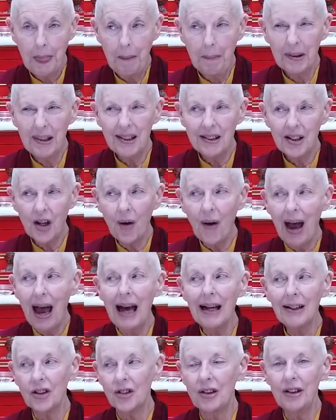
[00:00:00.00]
but they don't
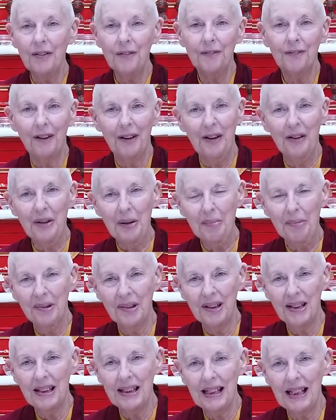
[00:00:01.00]
actually follow the
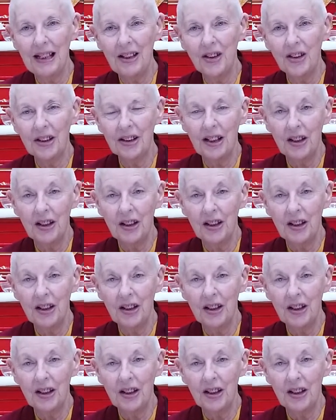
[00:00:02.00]
Buddha's teachings.